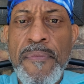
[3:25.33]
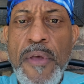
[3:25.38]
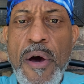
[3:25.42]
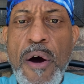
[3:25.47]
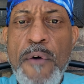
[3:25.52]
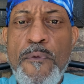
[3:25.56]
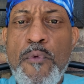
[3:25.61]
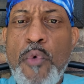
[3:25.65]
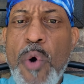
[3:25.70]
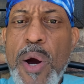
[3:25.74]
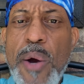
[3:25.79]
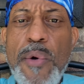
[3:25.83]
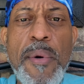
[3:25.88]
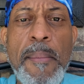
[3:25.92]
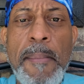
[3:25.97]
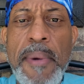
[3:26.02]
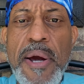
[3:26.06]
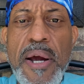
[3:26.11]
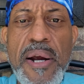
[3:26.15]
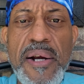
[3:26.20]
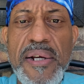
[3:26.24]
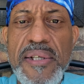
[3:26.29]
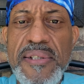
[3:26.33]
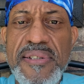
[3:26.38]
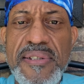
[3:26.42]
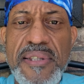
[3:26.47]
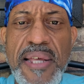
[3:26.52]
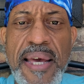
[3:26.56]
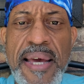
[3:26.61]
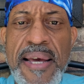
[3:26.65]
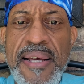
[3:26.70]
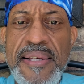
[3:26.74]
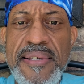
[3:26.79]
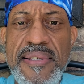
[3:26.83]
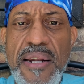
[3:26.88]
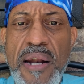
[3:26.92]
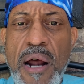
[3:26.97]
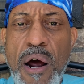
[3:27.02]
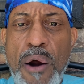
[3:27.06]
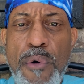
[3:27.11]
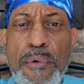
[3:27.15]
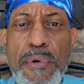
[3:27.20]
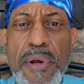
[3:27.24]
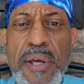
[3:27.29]
of where America stands in
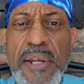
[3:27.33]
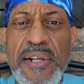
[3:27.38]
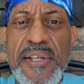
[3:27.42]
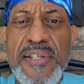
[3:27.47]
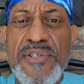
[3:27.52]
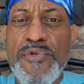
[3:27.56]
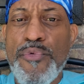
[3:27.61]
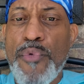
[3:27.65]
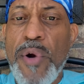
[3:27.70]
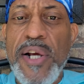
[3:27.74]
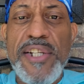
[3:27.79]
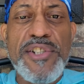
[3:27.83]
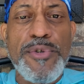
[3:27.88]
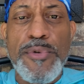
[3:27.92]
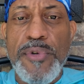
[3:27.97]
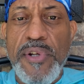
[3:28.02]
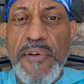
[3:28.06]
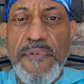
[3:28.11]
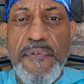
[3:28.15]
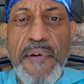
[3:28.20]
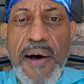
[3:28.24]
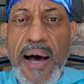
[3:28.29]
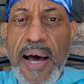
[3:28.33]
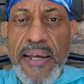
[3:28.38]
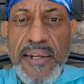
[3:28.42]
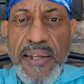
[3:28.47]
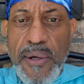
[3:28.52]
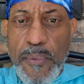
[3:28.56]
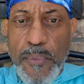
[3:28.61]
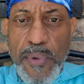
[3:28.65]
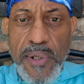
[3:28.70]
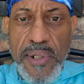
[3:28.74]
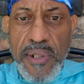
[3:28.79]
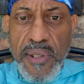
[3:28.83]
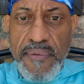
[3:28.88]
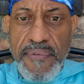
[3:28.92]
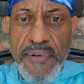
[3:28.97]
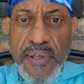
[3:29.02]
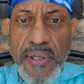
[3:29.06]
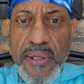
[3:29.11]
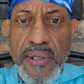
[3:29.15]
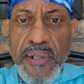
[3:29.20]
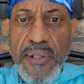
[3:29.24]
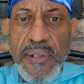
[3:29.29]
our in this racial divide that we live
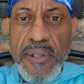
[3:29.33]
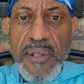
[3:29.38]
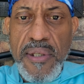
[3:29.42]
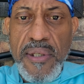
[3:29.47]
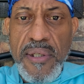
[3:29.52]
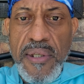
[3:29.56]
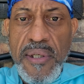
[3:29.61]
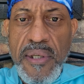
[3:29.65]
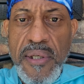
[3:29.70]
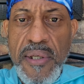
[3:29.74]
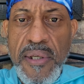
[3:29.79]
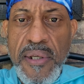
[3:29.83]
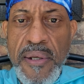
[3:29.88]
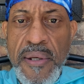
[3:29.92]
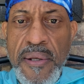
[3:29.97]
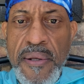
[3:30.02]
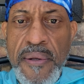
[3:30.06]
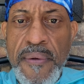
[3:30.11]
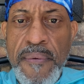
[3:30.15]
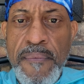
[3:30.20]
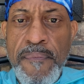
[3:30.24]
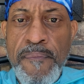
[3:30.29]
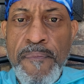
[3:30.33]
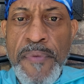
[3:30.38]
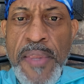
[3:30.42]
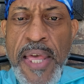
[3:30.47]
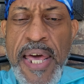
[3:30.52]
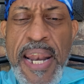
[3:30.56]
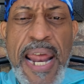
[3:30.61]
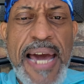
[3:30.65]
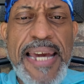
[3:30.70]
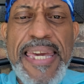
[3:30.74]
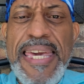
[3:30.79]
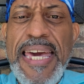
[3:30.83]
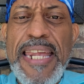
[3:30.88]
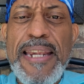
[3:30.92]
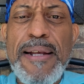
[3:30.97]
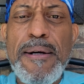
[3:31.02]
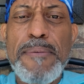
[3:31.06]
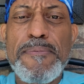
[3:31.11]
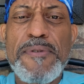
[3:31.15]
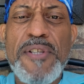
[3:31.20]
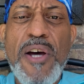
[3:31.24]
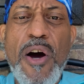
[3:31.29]
in. And I can't
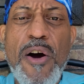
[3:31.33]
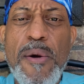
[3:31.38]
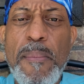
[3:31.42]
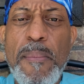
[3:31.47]
help talk